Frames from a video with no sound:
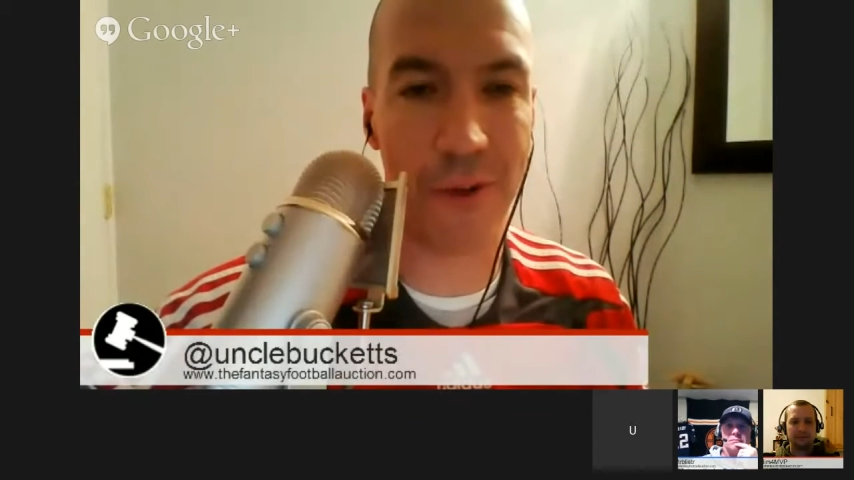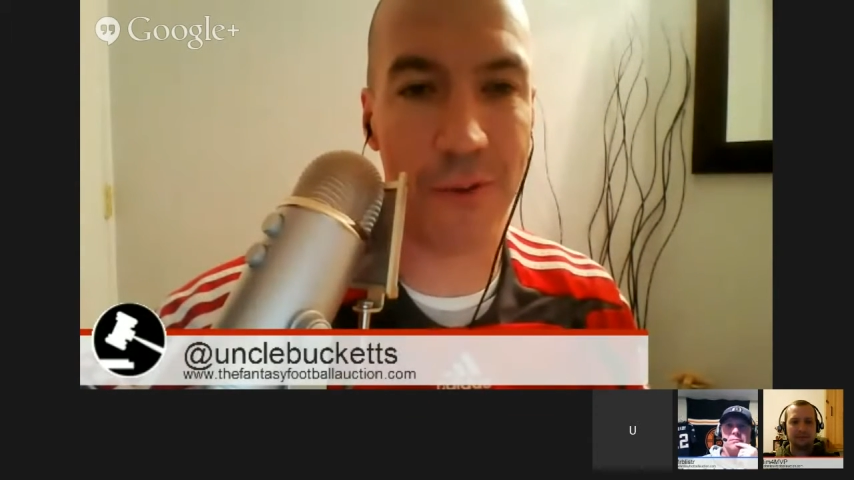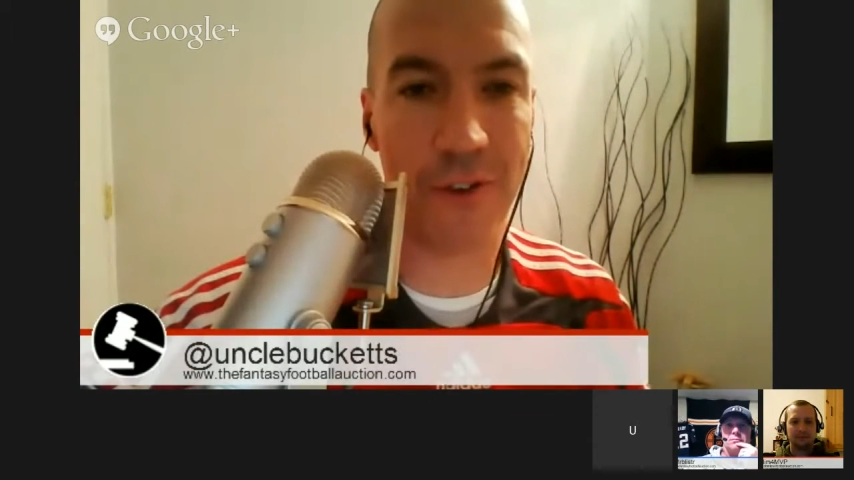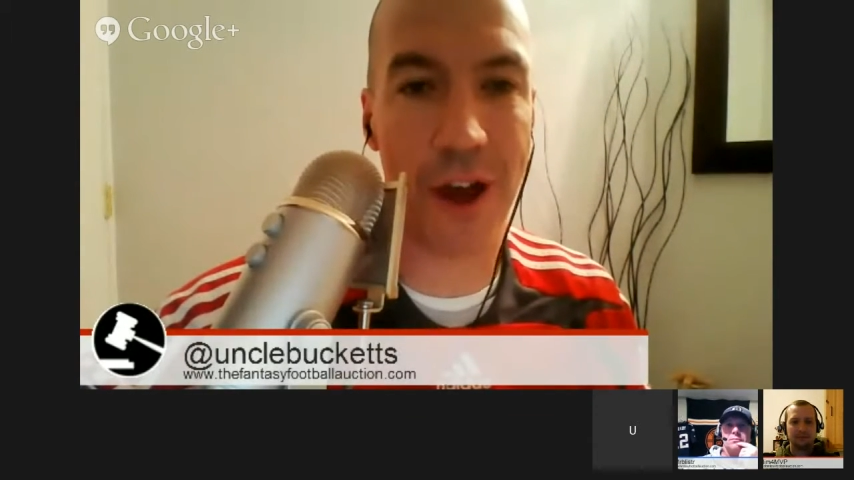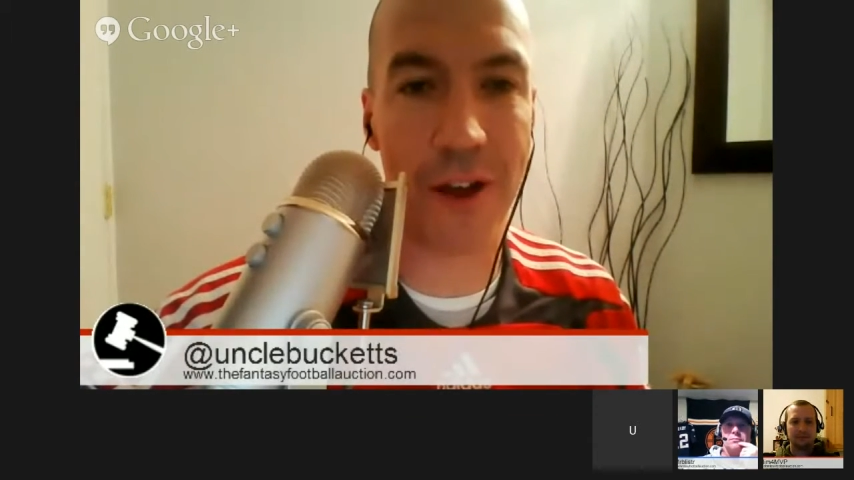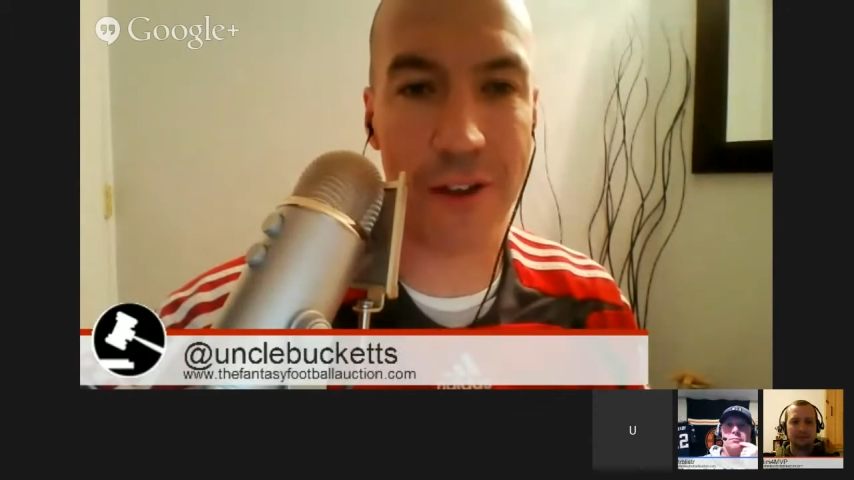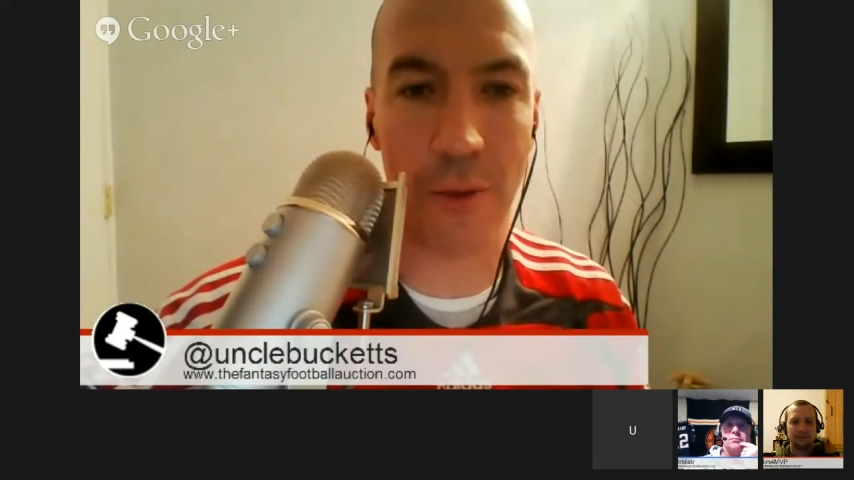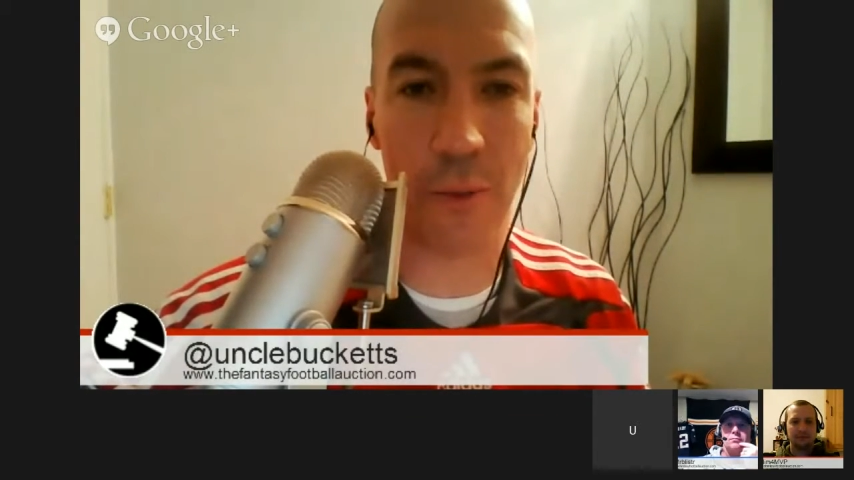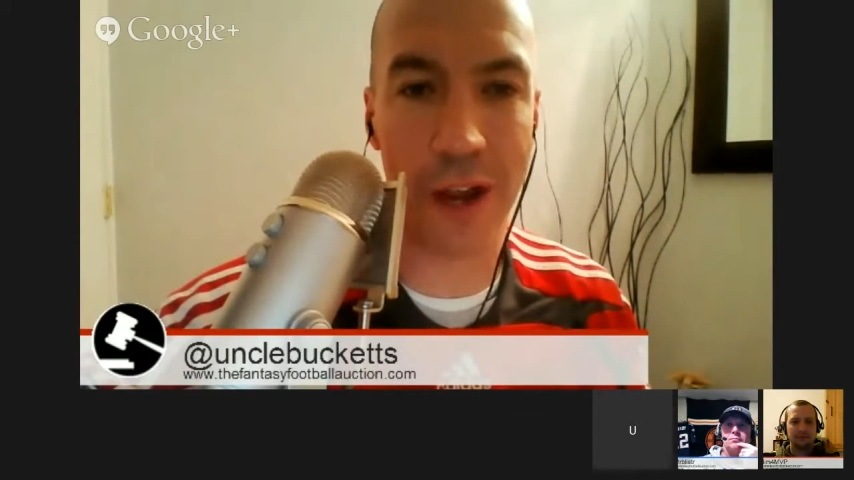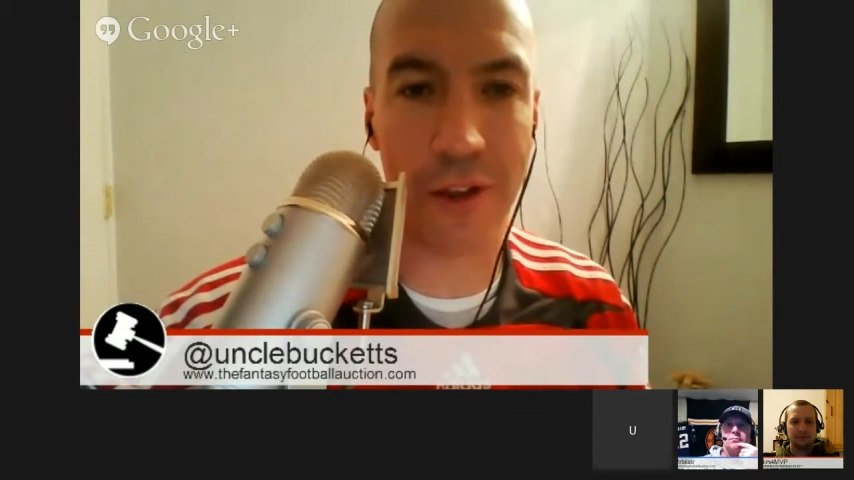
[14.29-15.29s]
We've got
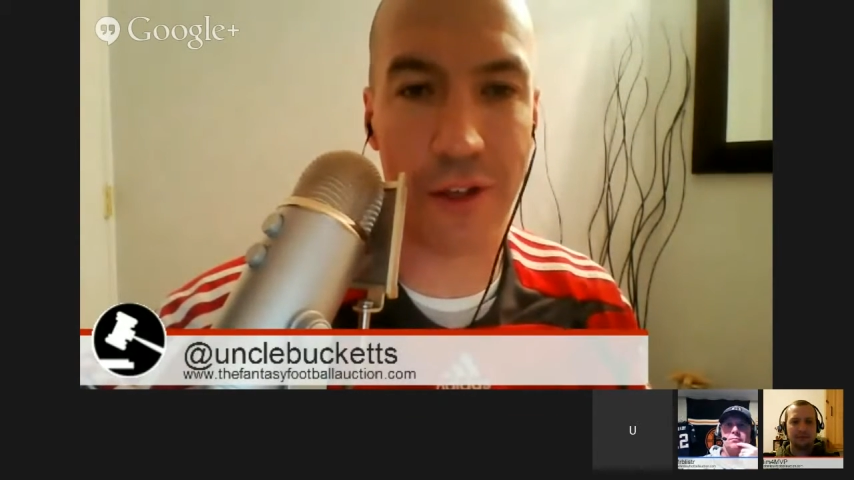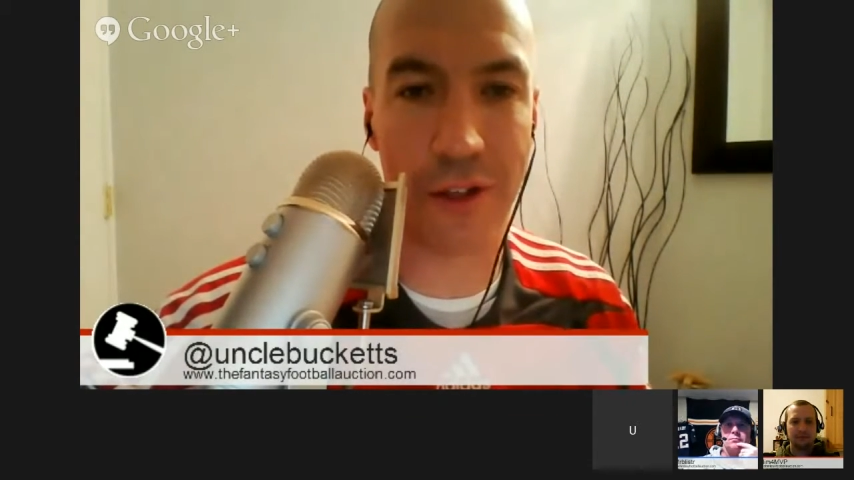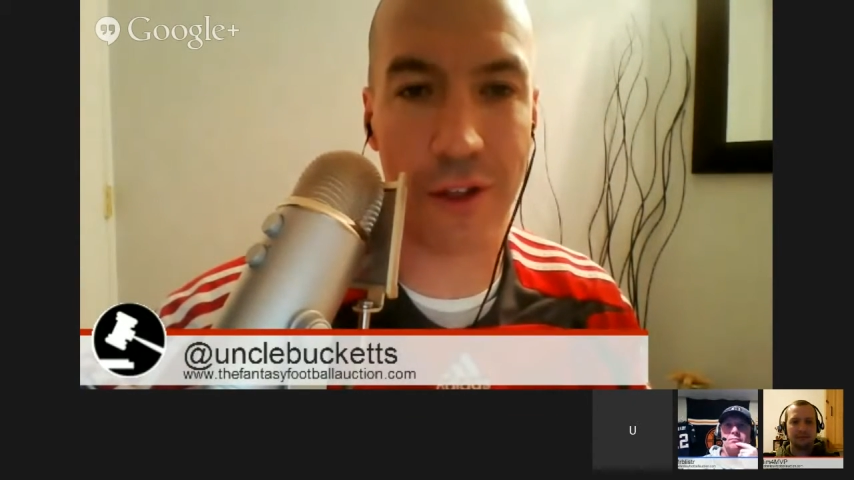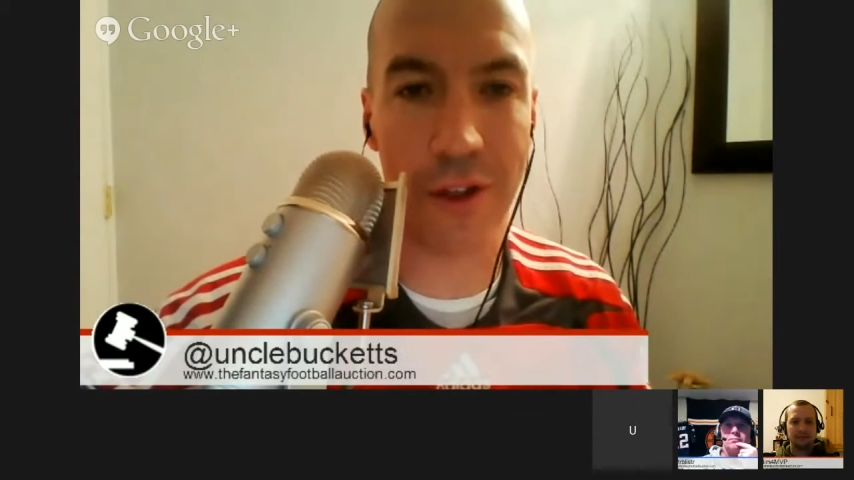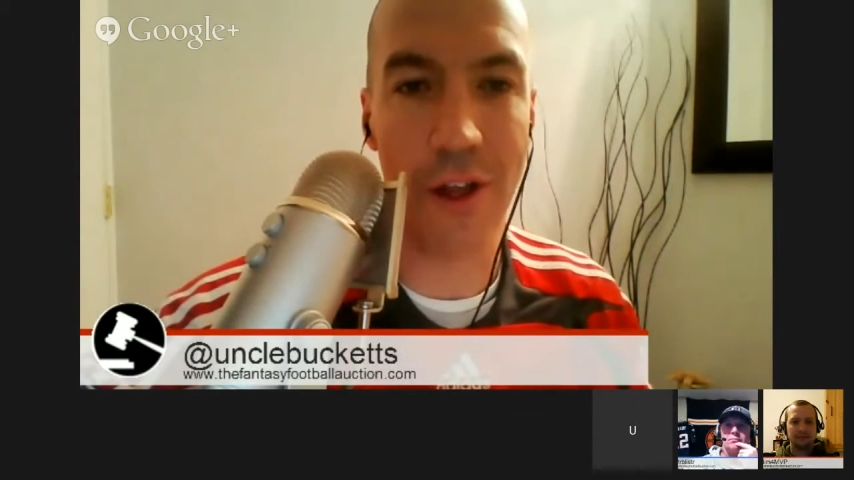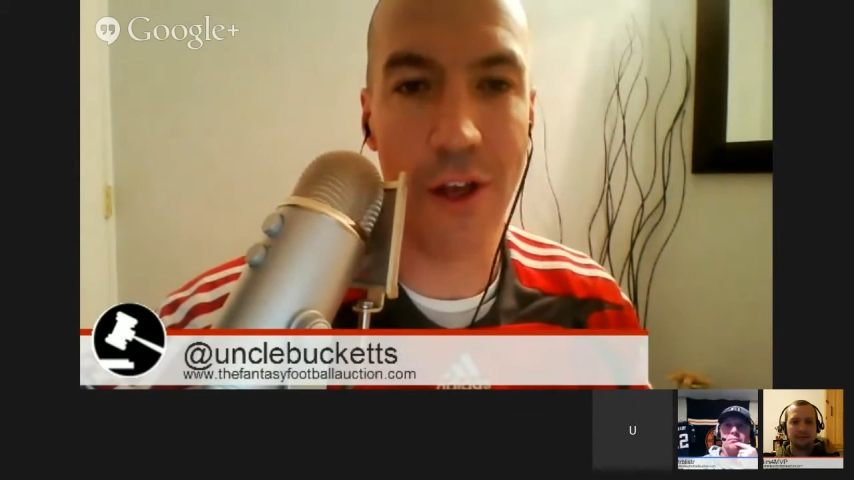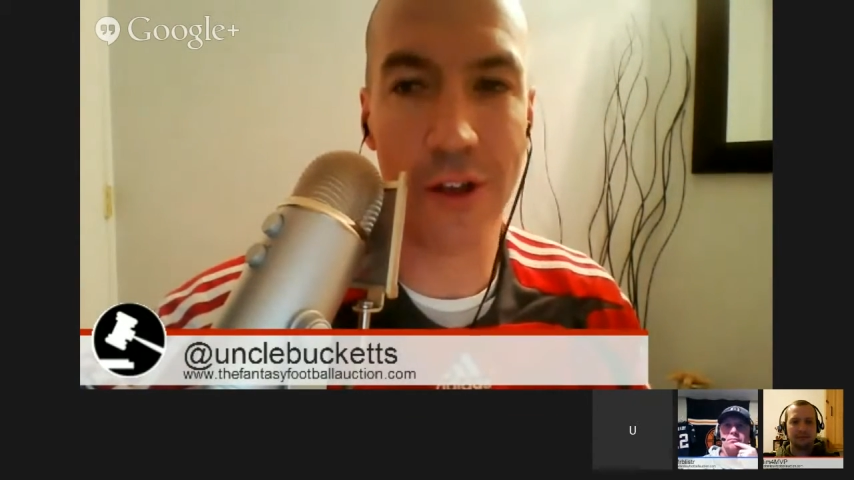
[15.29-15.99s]
weeks to